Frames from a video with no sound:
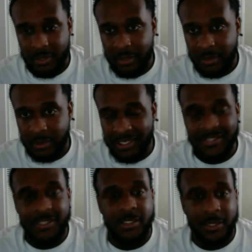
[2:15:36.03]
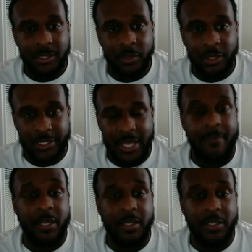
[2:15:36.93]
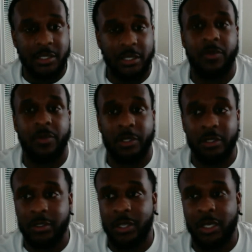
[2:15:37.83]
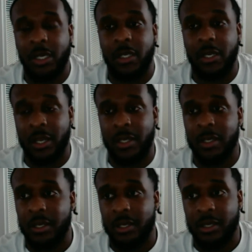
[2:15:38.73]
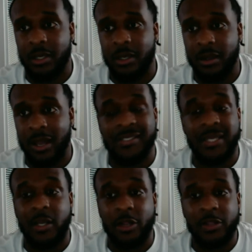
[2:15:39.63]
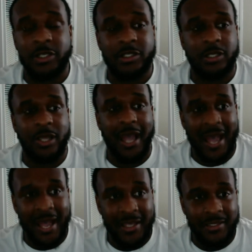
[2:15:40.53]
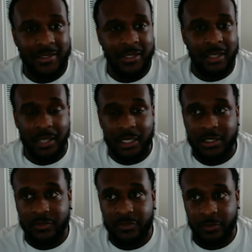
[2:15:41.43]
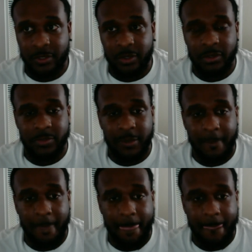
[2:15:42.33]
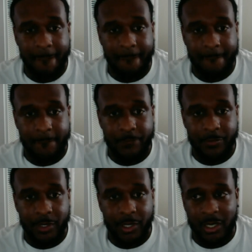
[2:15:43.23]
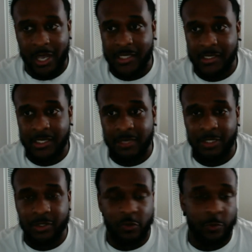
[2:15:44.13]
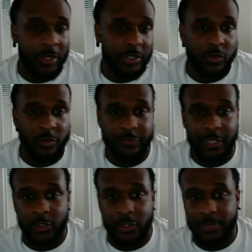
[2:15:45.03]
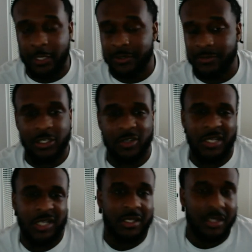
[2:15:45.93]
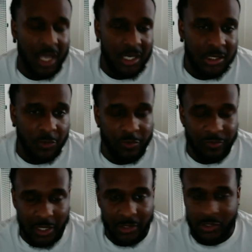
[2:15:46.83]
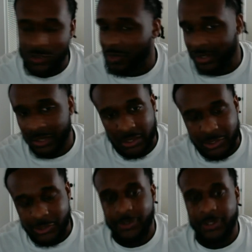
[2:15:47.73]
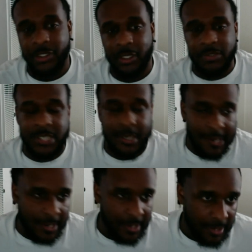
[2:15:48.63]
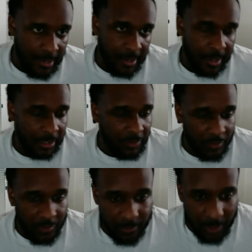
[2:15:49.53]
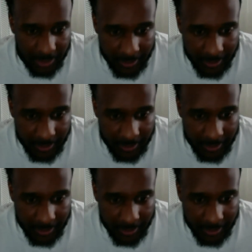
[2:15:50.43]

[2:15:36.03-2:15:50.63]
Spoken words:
disingenuine, because I mean it genuinely. And I said all this as a lesson for brothers, man, and as something for brothers to reflect on about themselves. I did a lot of self-reflecting, so why can't you? You know what I'm saying? I love everybody.